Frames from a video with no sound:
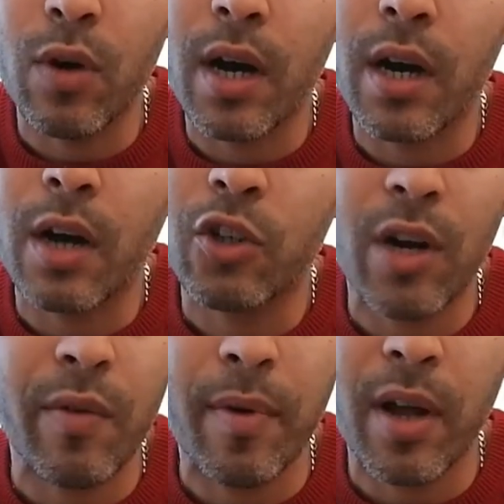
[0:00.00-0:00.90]
I'll try
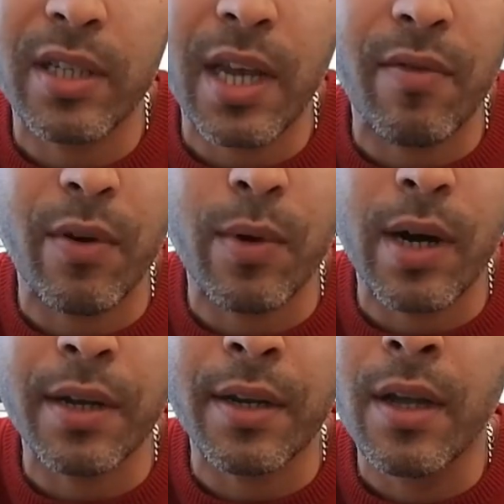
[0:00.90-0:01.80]
and reply to everyone.